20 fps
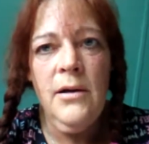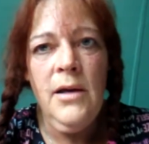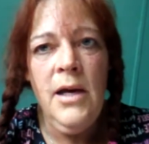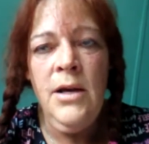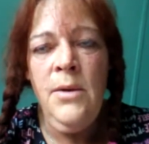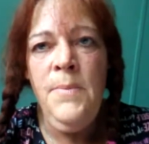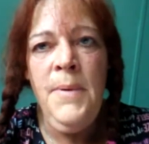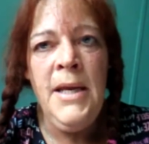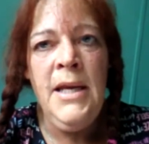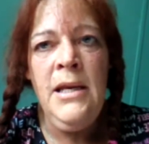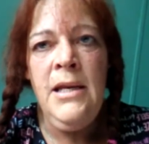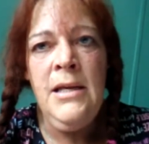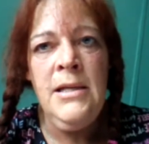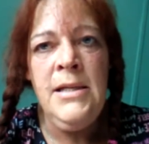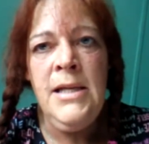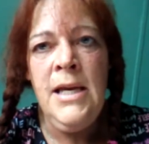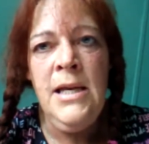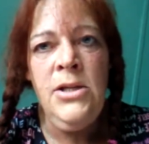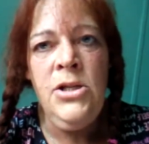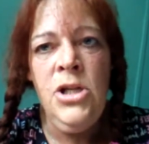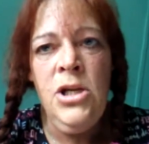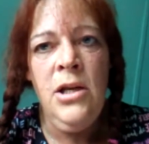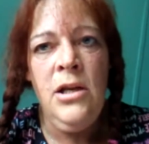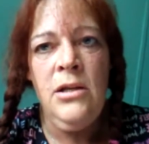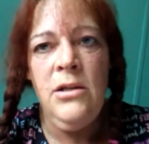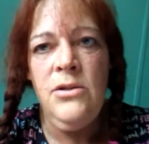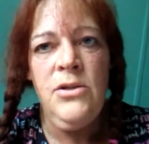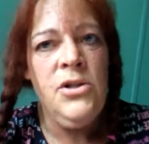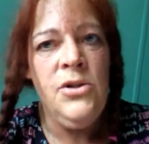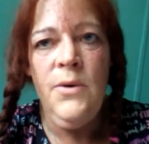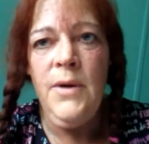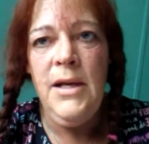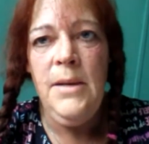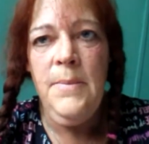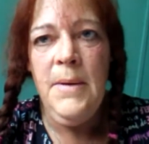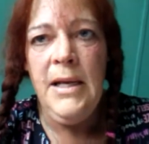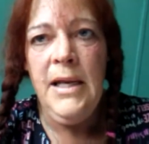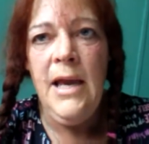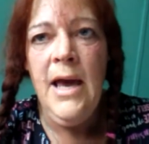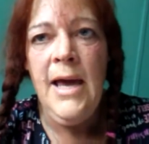I don't pay any attention to anybody.